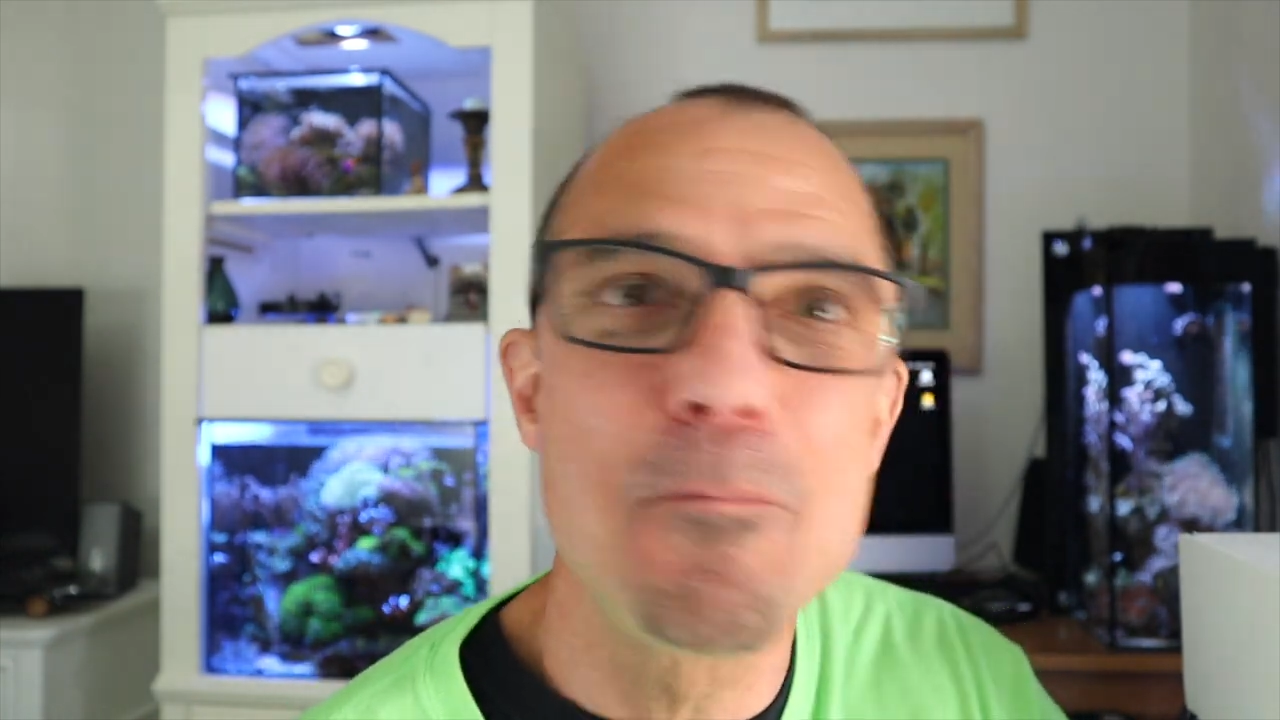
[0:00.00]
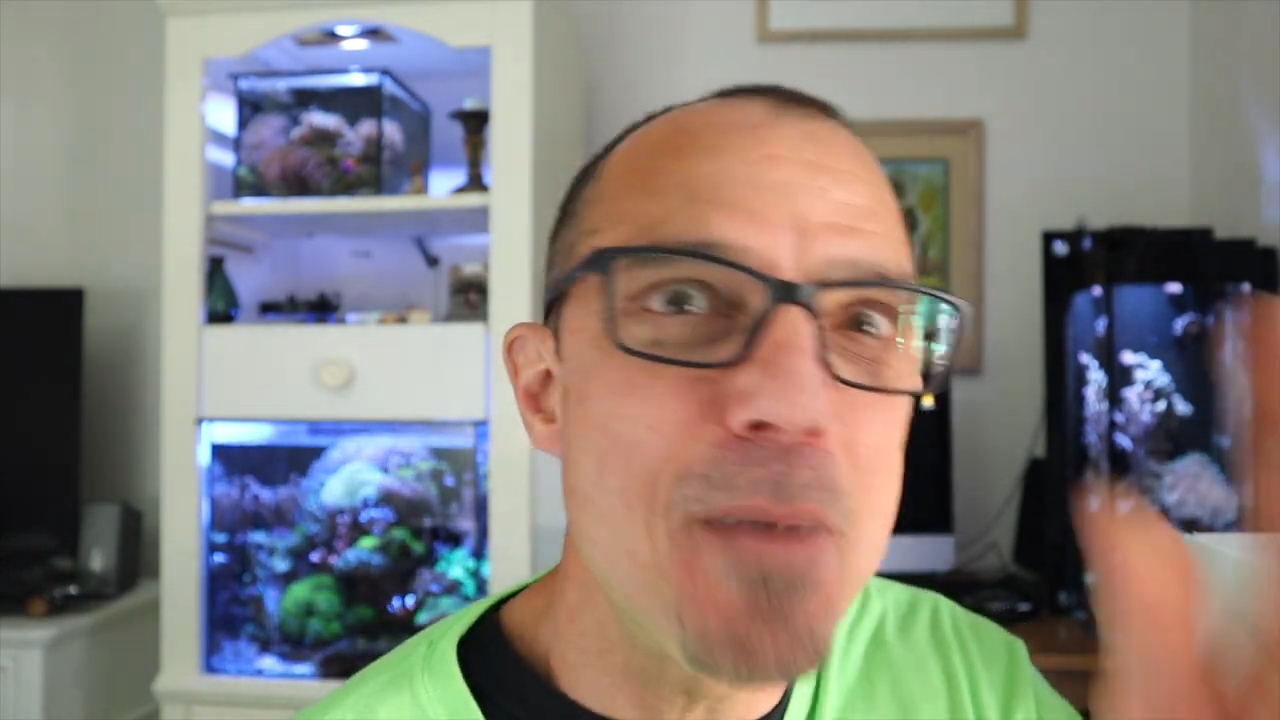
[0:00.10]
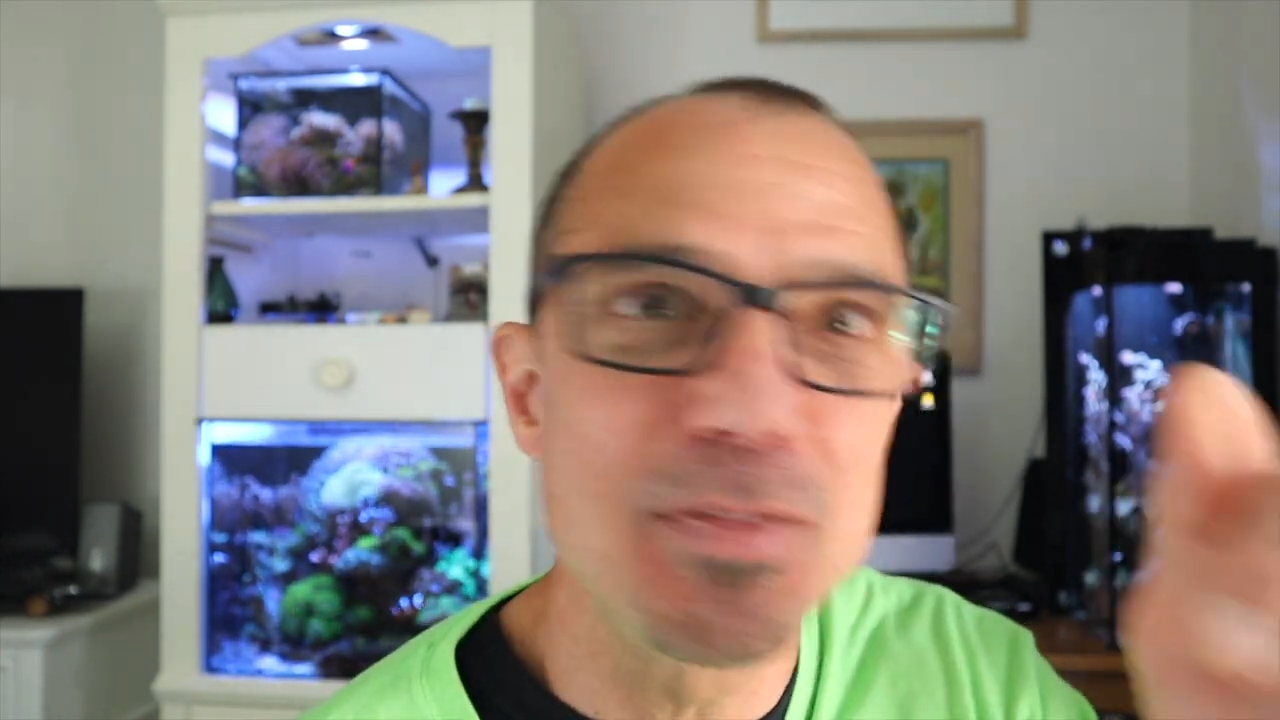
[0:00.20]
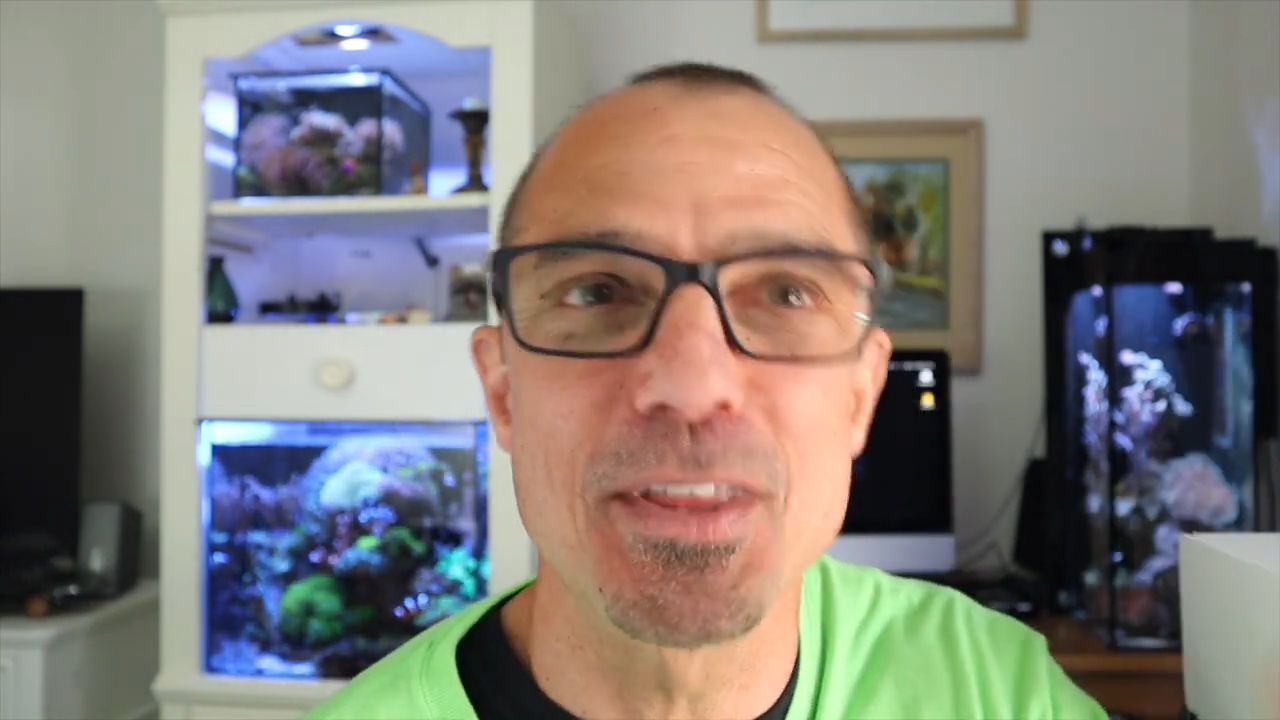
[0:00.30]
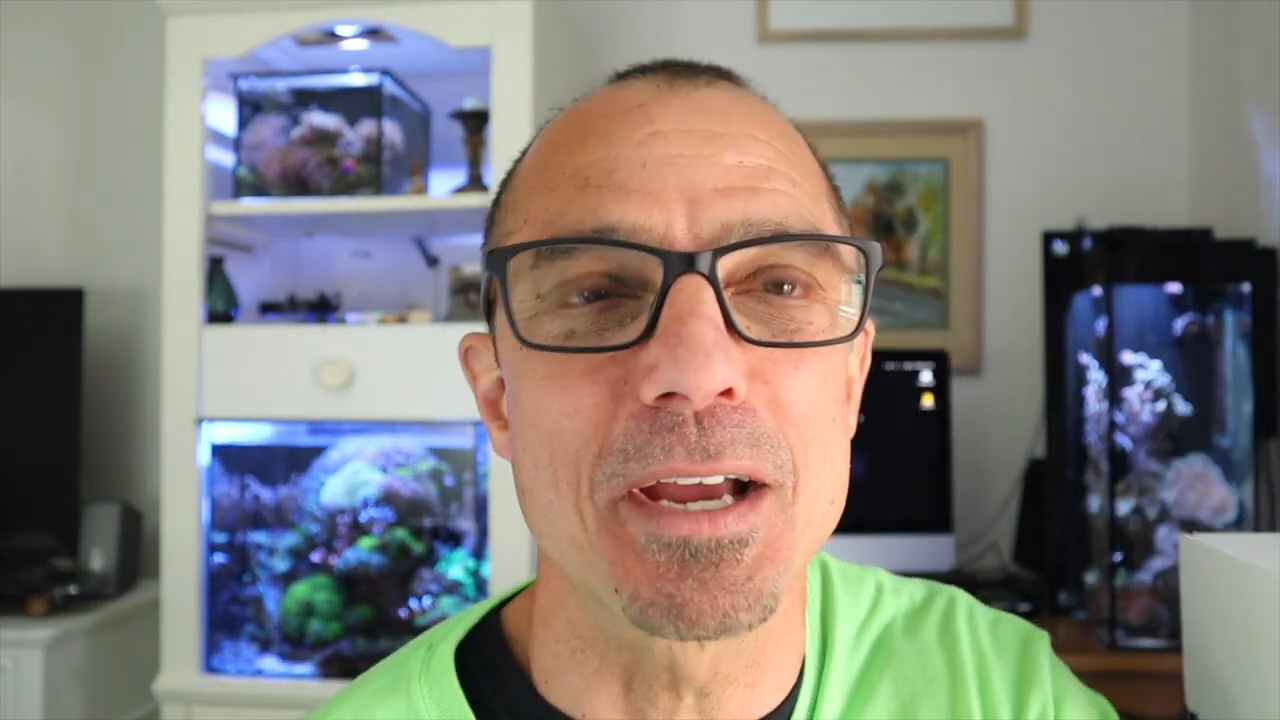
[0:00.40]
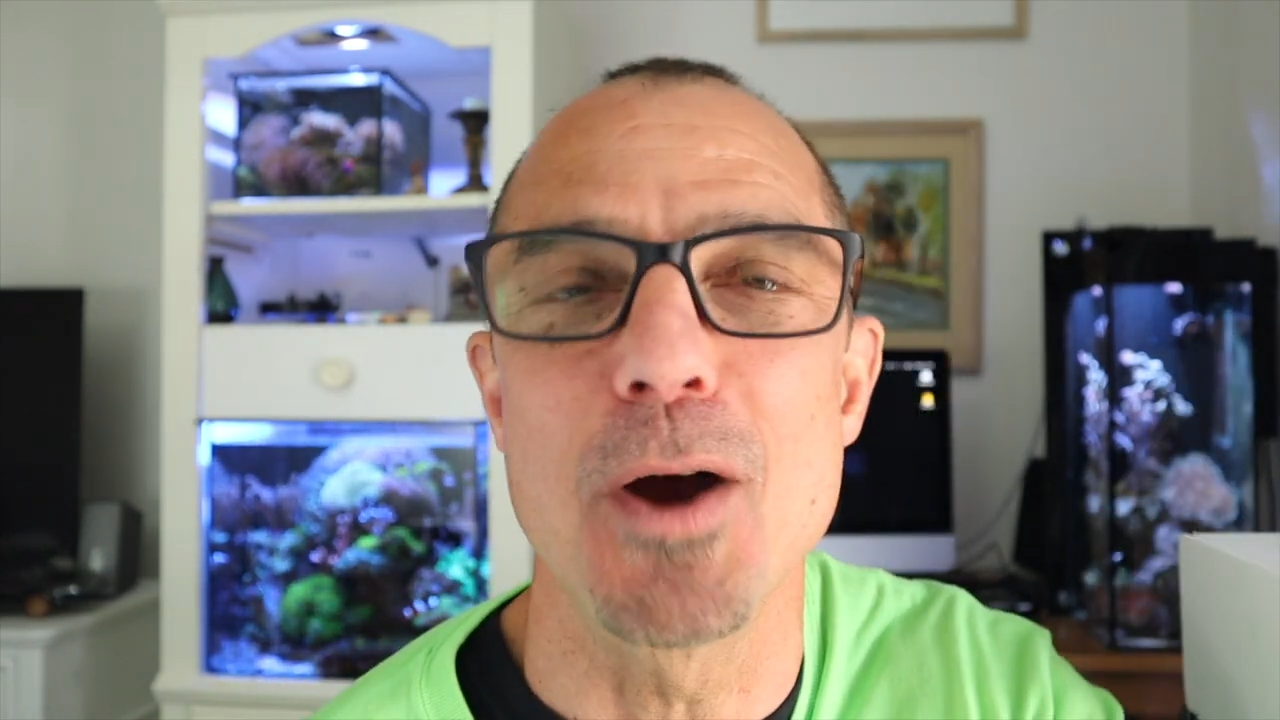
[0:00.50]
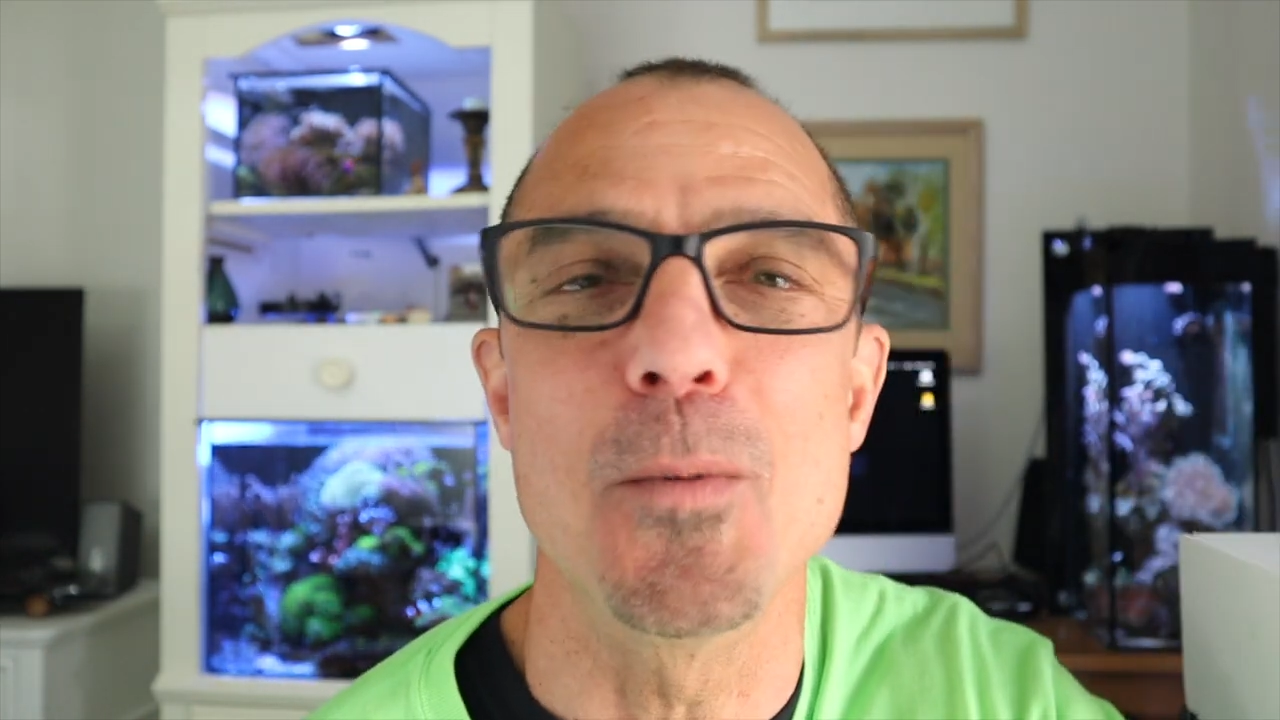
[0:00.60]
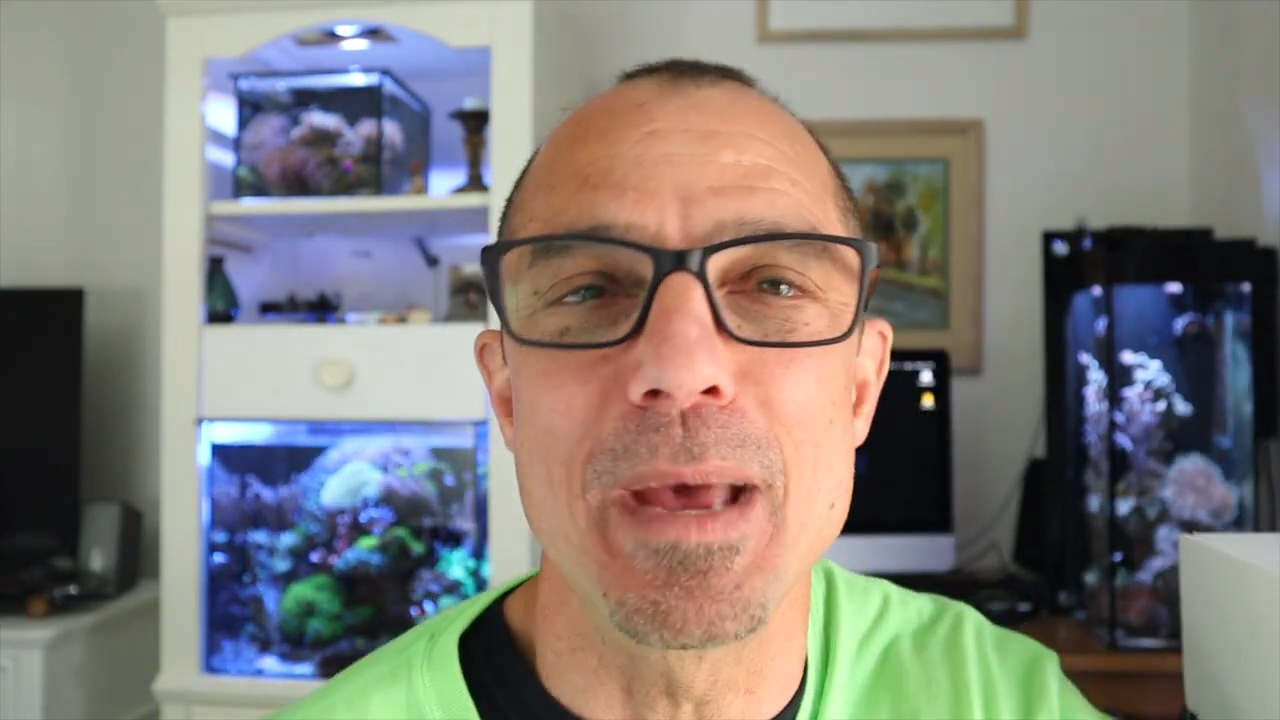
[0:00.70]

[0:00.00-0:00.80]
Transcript: month ago